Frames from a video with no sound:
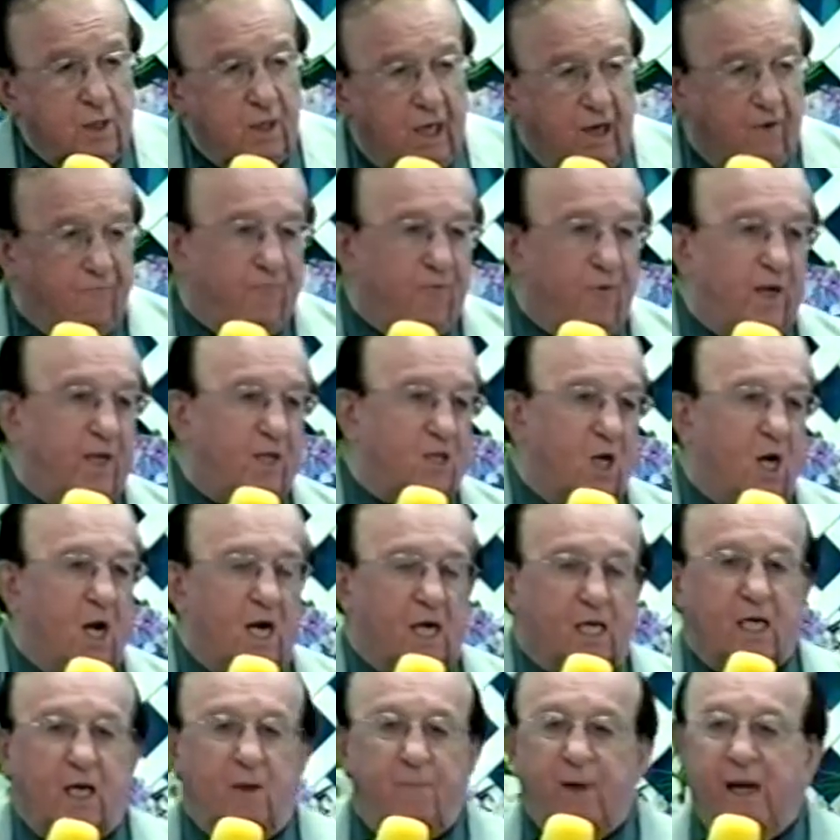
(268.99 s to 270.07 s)
If we
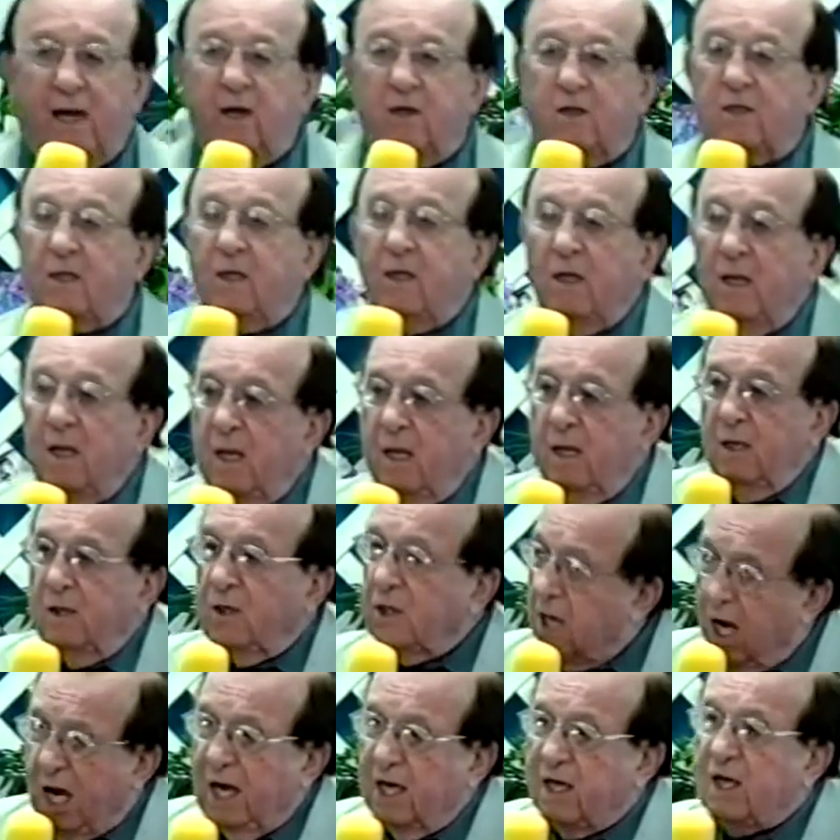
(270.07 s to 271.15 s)
talk about
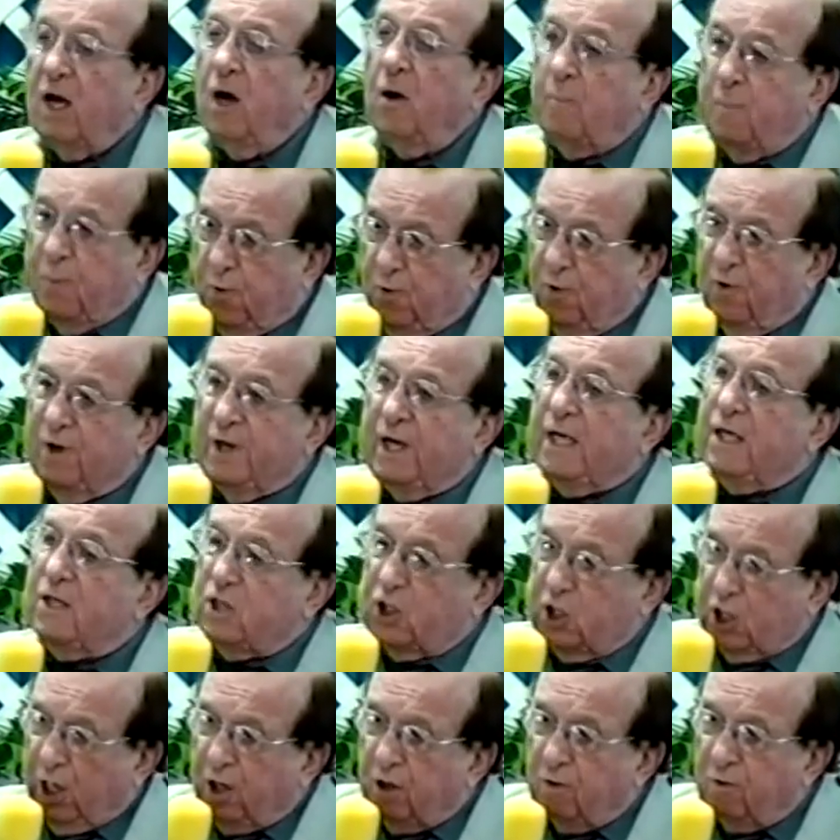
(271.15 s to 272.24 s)
not aborting
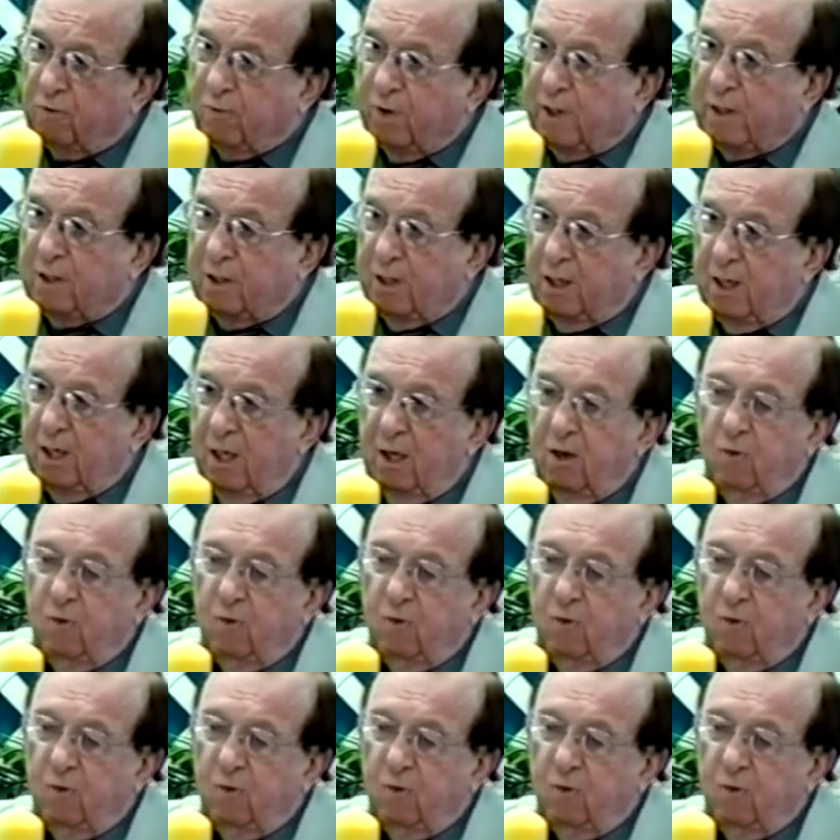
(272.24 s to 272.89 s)
children,